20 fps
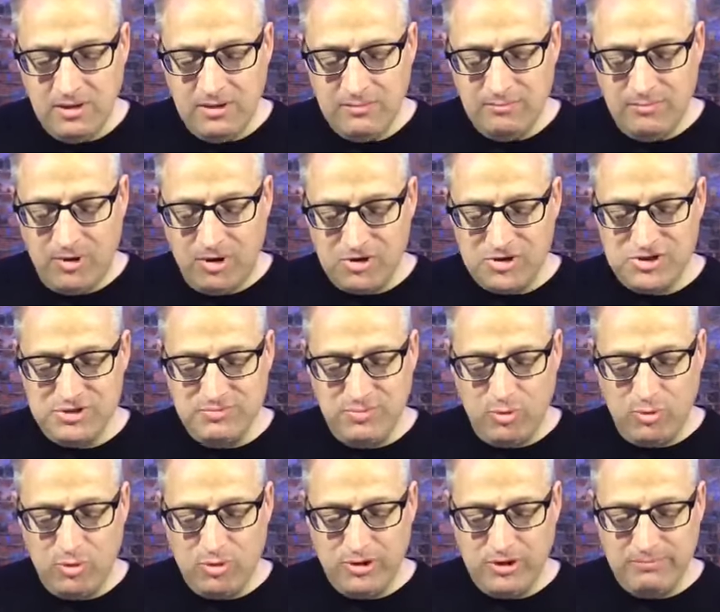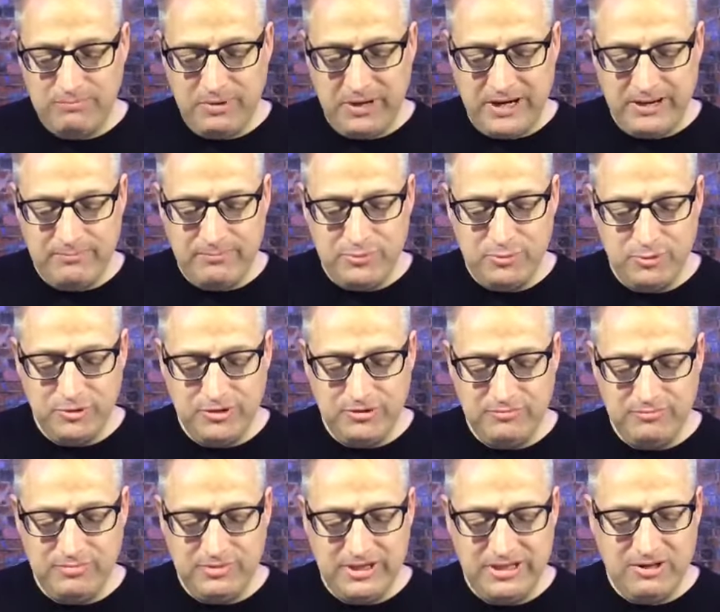Marcia Moore and Pam
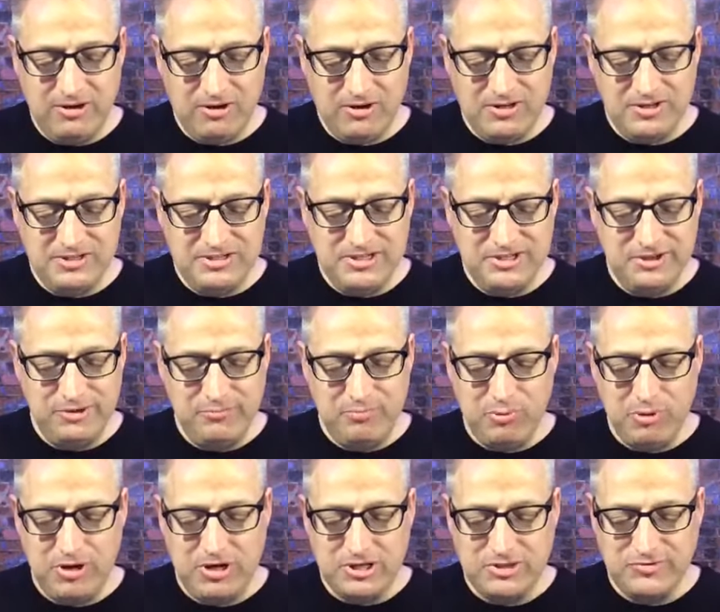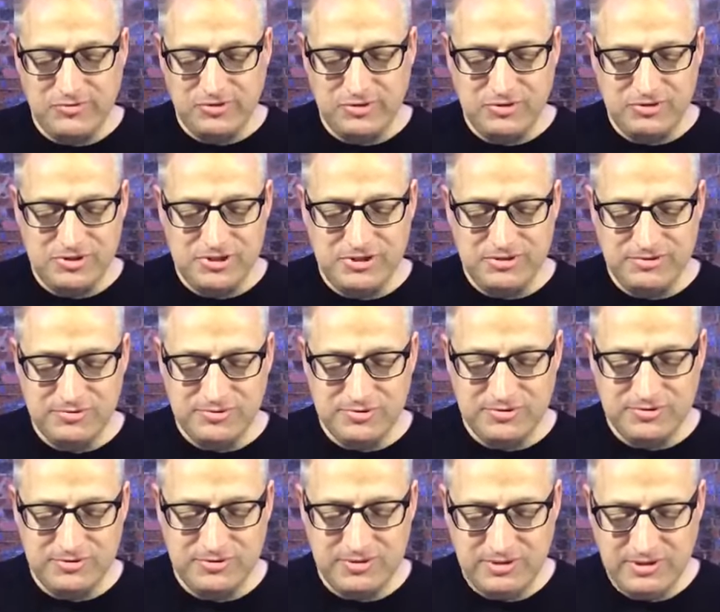Pulliam need our continued prayers for their children